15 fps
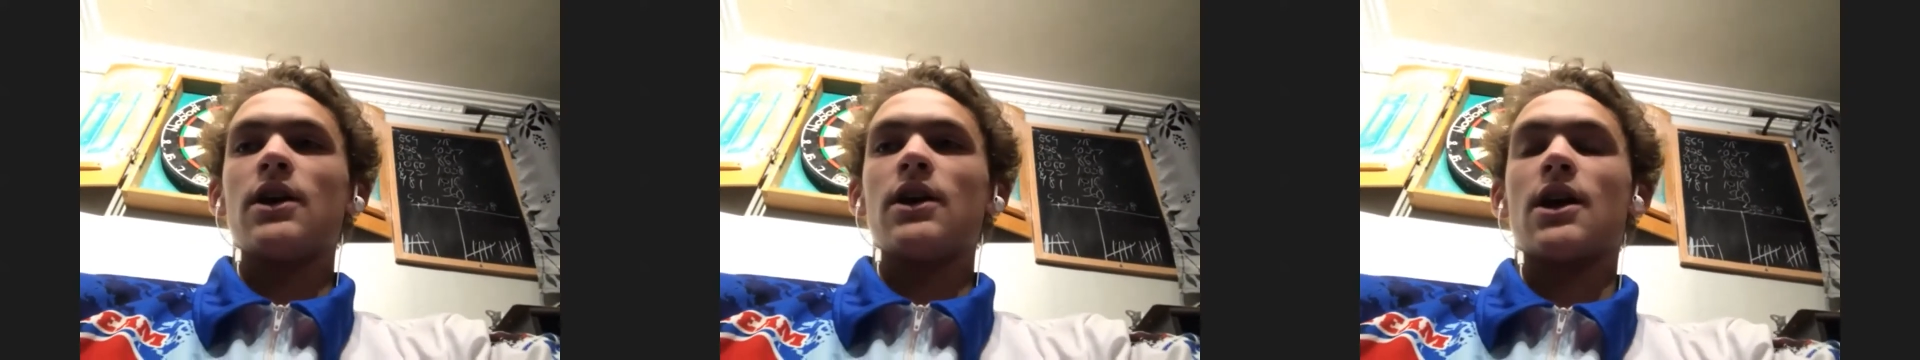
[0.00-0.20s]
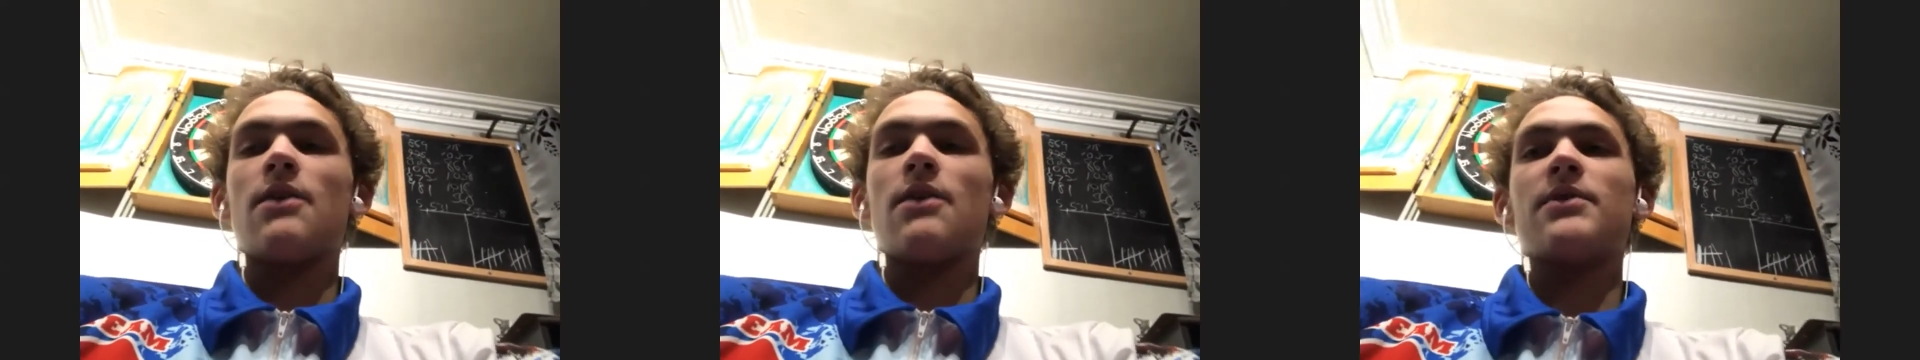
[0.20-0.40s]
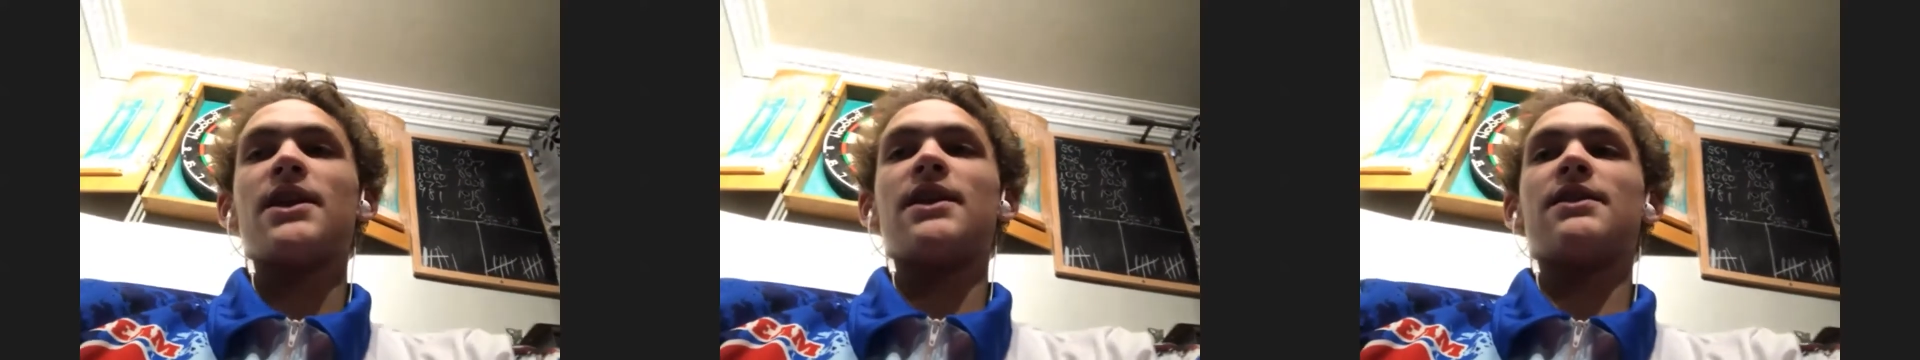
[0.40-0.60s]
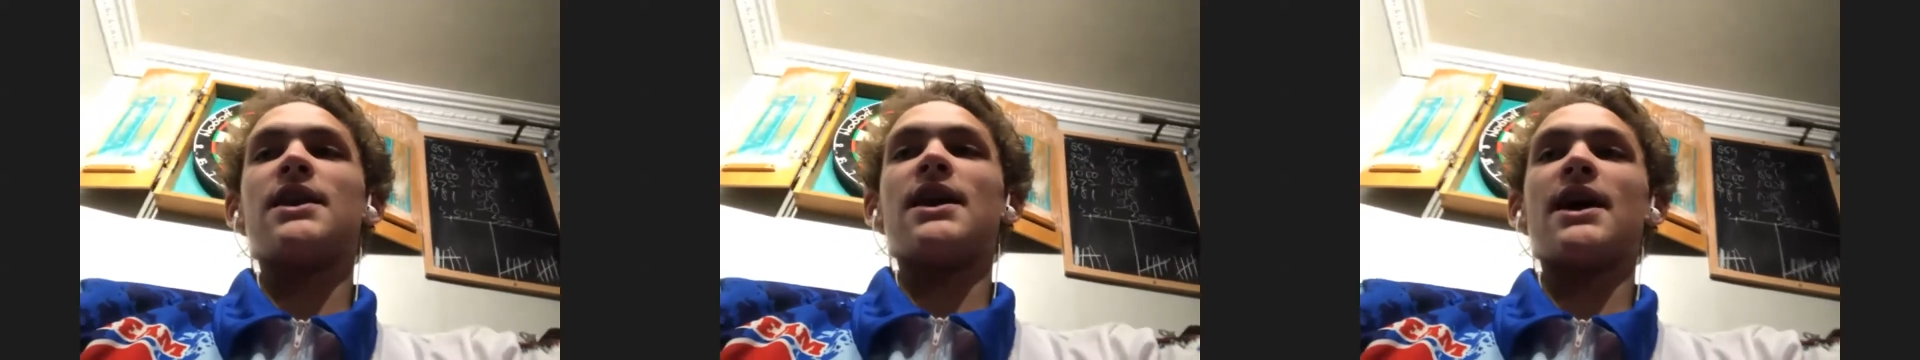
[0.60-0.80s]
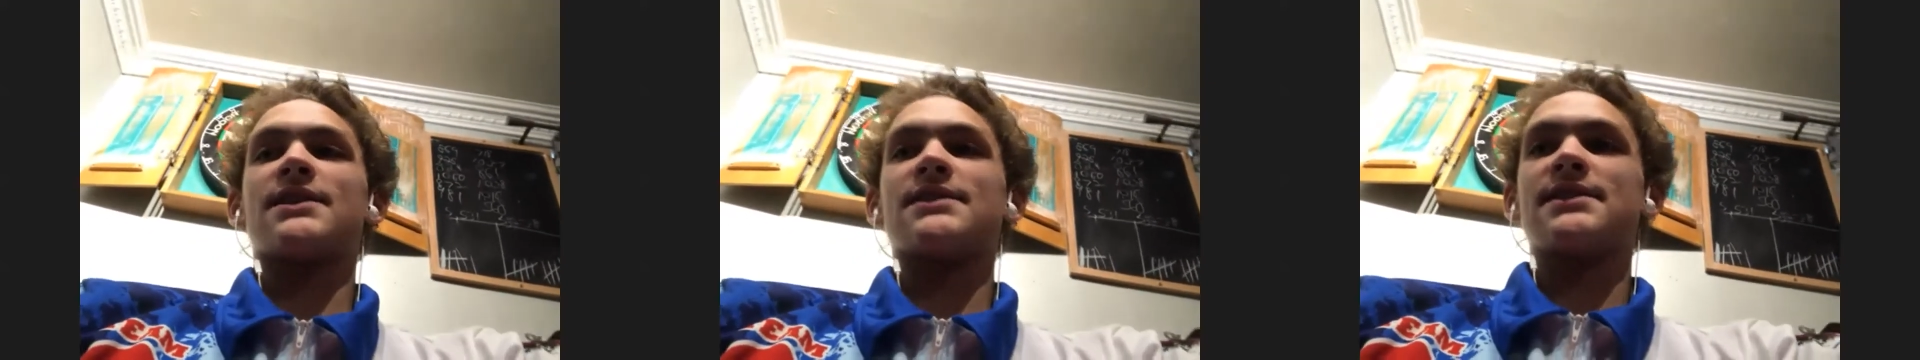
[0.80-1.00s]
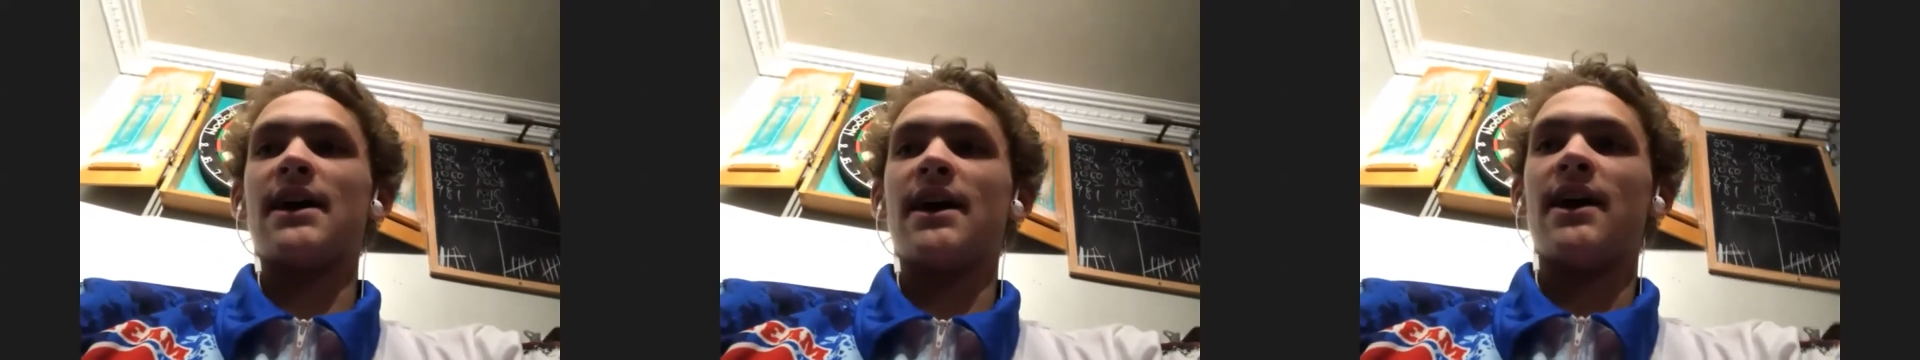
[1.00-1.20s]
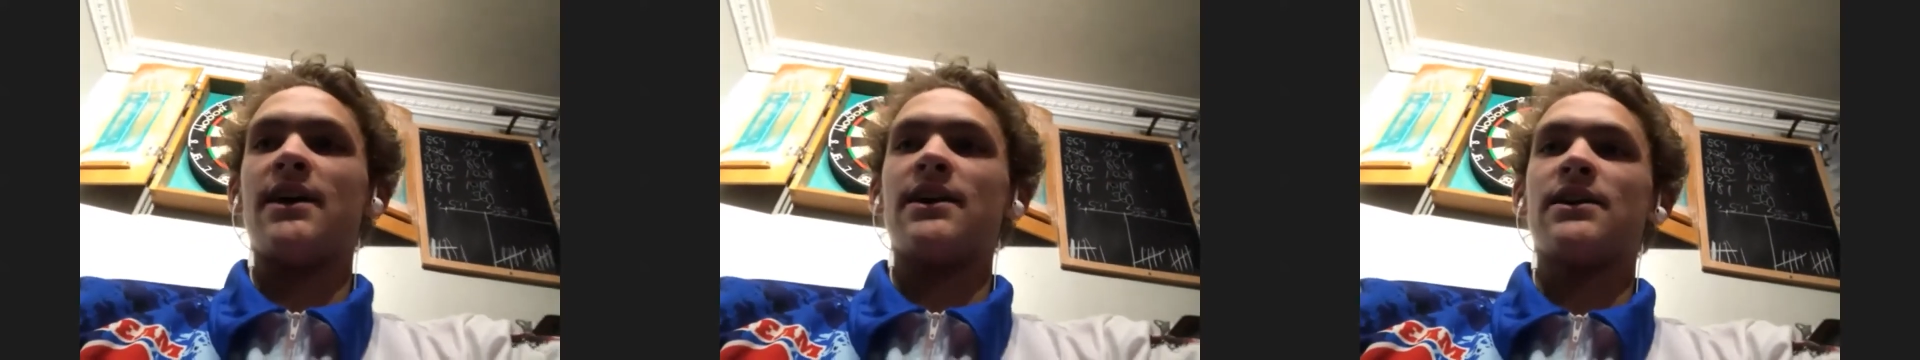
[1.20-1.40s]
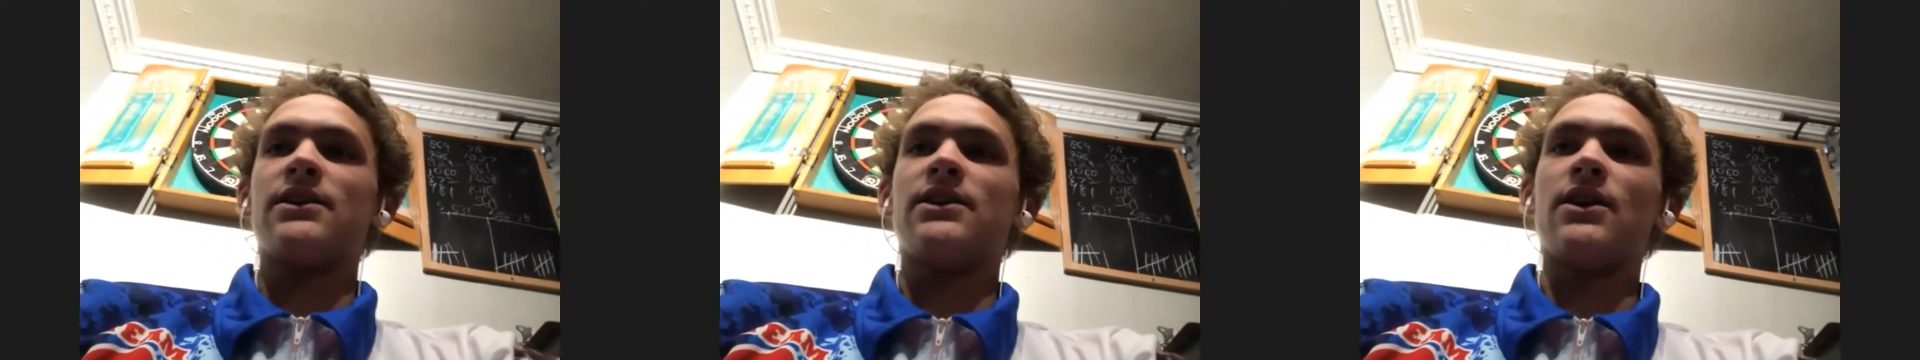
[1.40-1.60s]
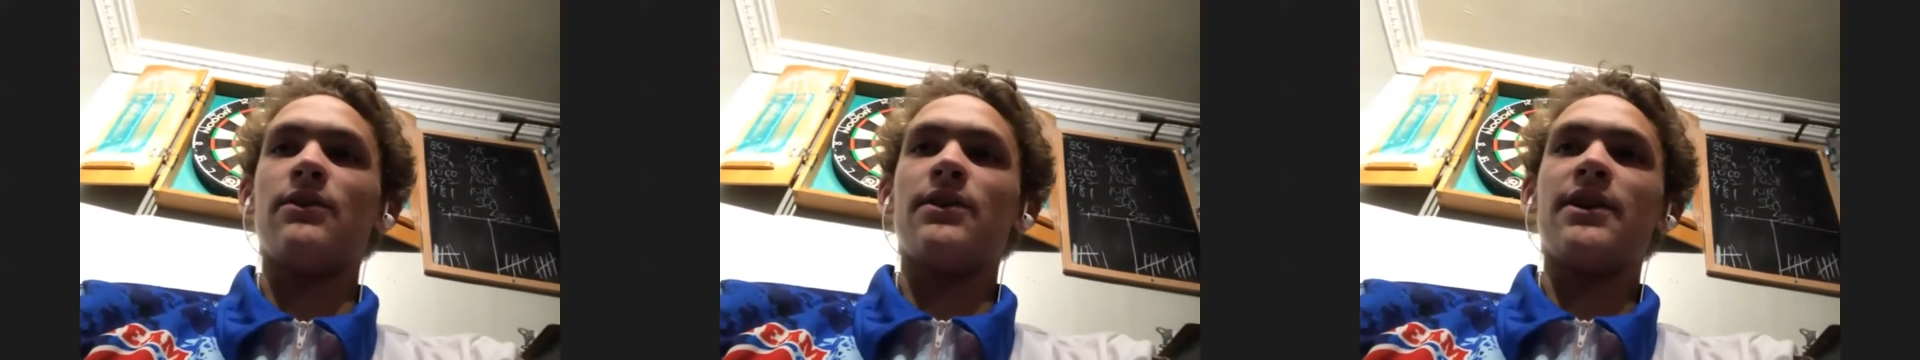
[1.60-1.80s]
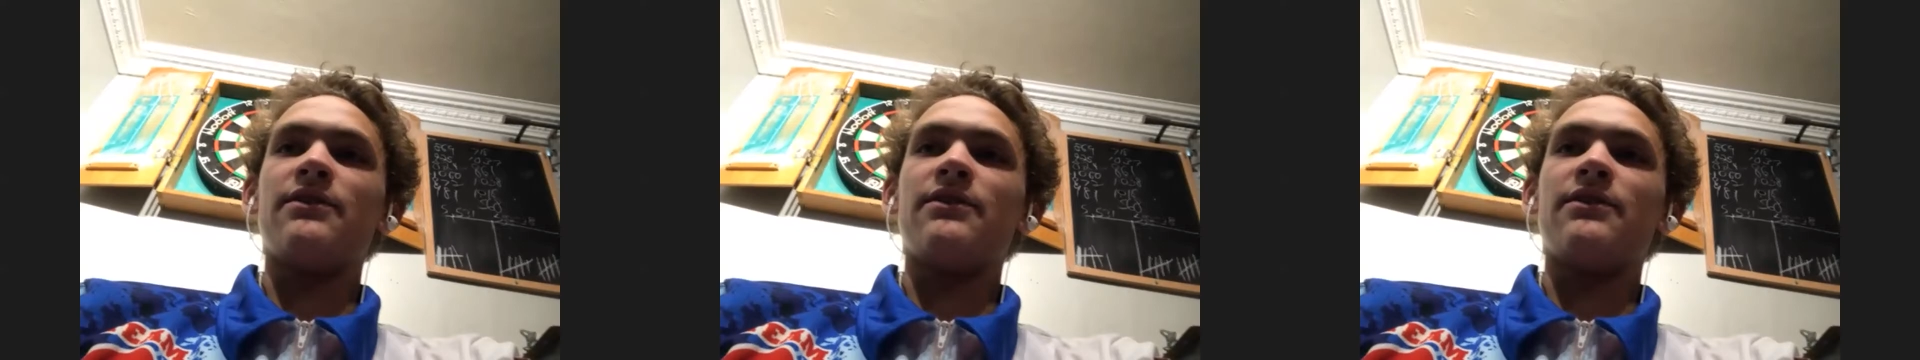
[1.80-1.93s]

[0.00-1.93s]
Coming in the next day, going